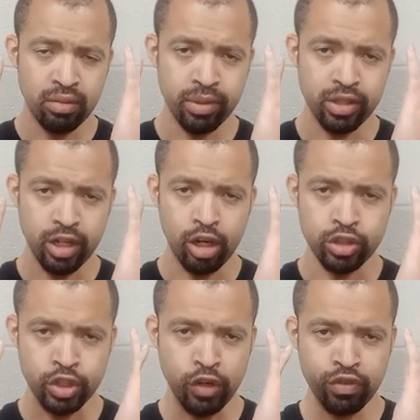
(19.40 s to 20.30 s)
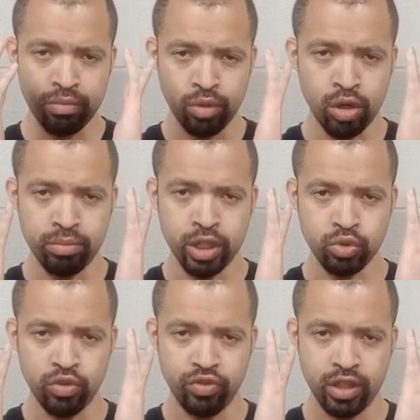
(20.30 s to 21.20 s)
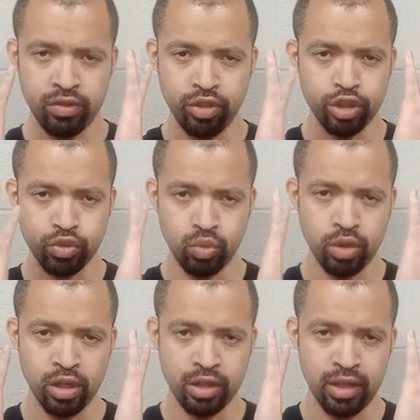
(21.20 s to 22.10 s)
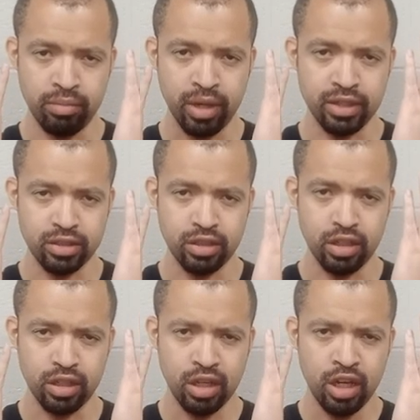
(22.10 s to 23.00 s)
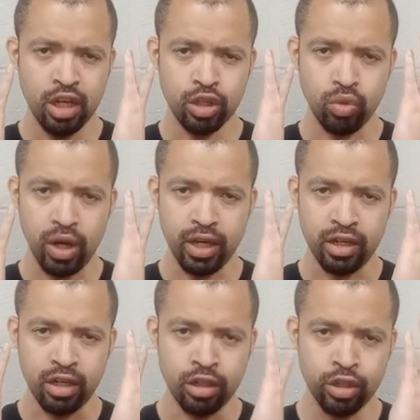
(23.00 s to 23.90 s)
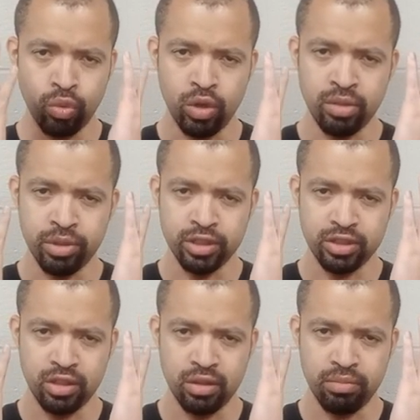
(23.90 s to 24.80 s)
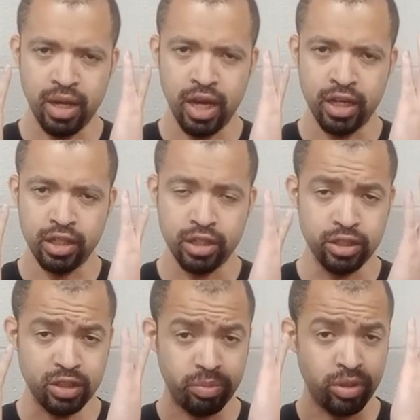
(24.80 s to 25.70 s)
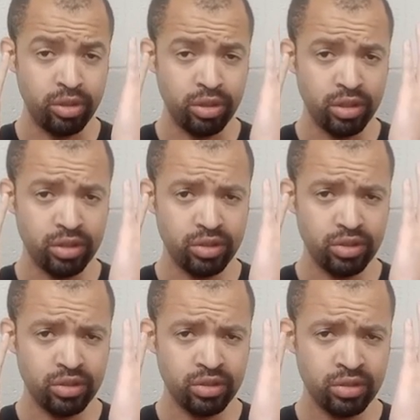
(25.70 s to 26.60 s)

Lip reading: but there are several moments within this one that makes it quite an underwhelming cinematic experience.